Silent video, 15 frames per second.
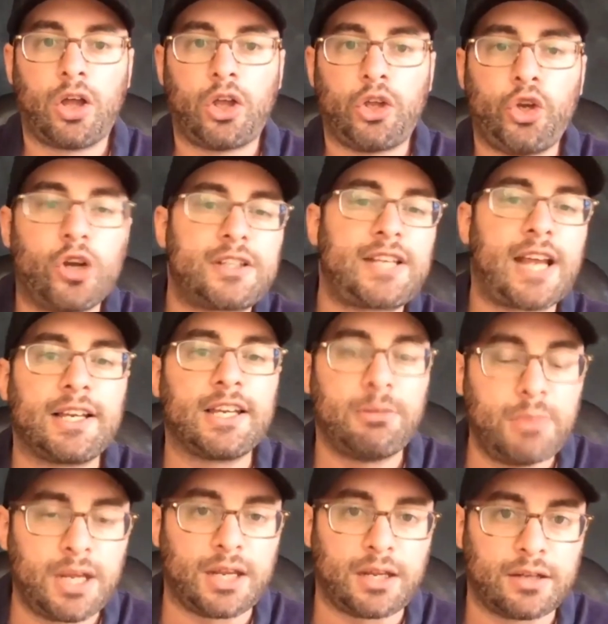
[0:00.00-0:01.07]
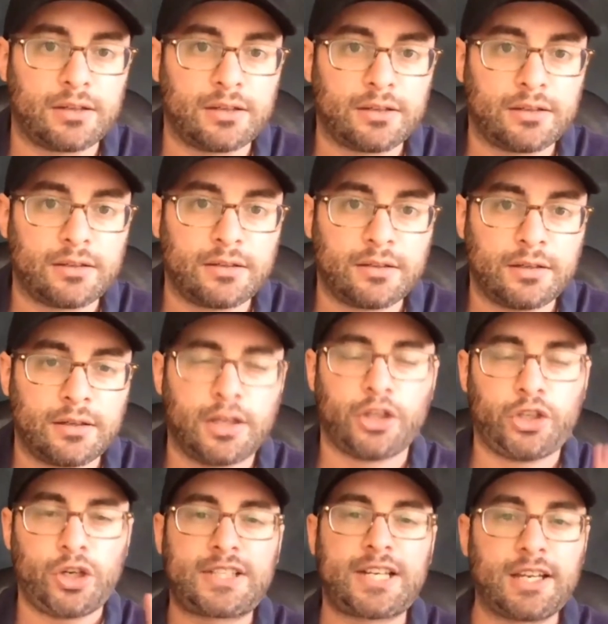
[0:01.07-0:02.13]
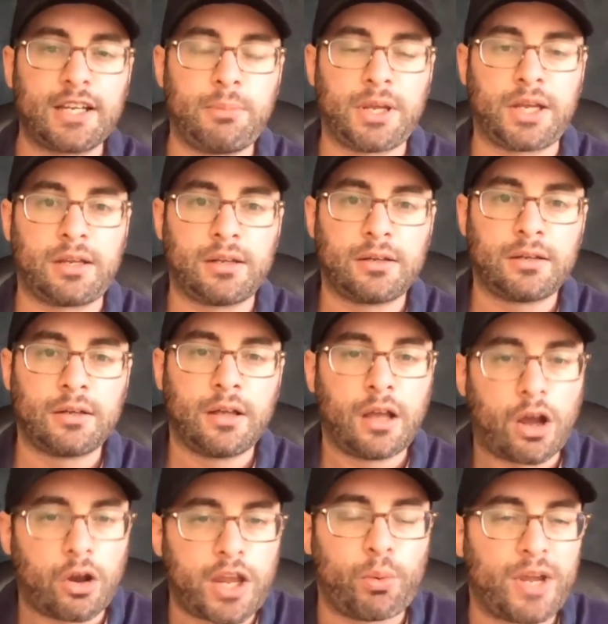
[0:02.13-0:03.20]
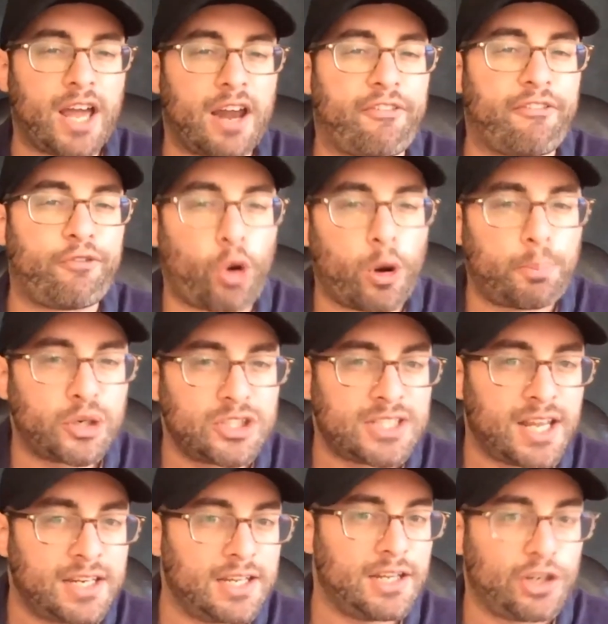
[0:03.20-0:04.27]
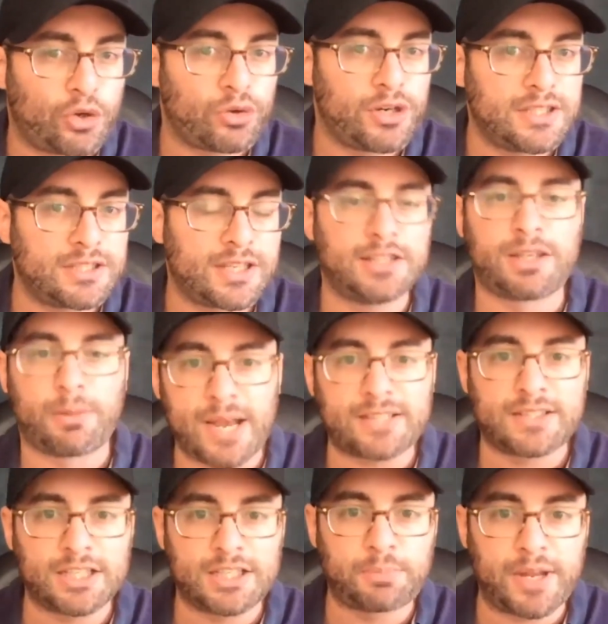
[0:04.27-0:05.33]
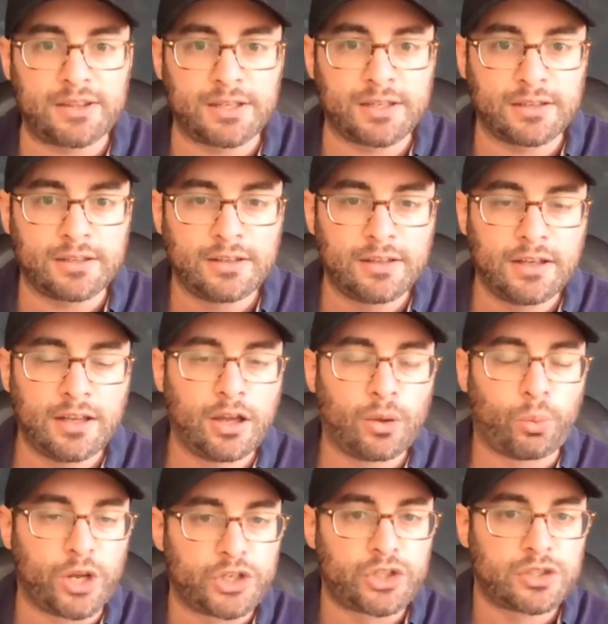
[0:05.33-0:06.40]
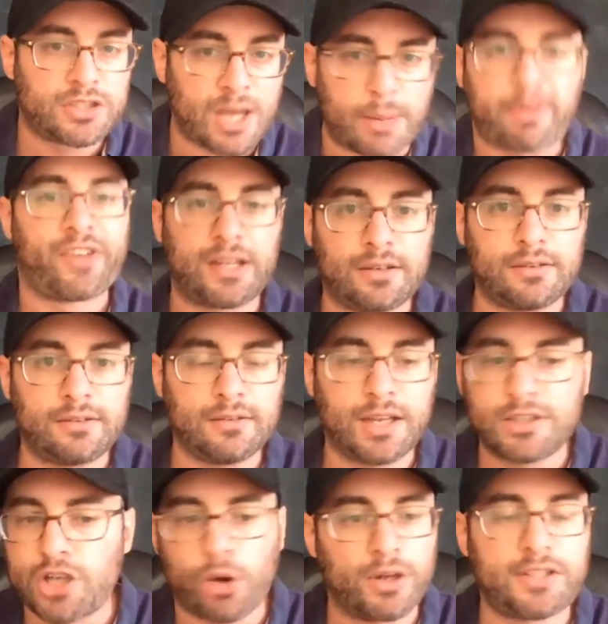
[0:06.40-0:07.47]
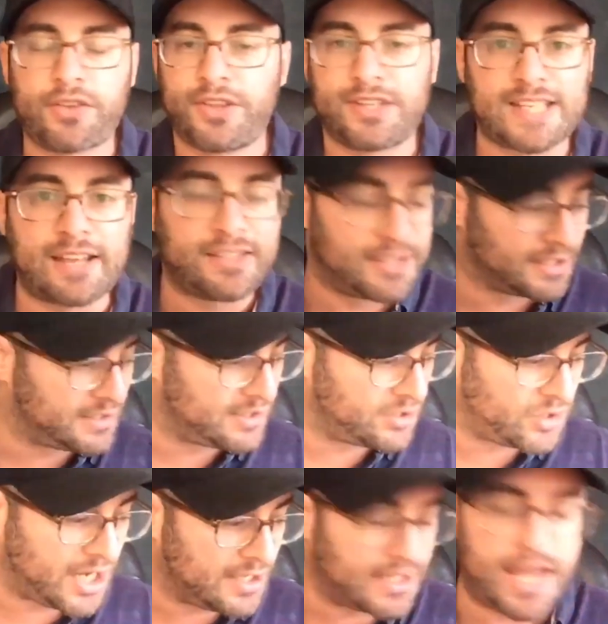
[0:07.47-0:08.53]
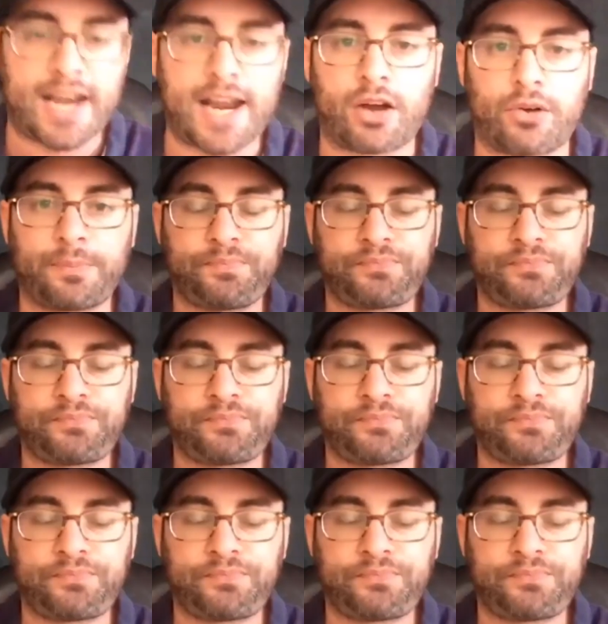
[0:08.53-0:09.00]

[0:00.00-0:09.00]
You're telling me, you're telling me, okay, we got a four percent increase in domestic spending, which some of it is going to the census, so take that out.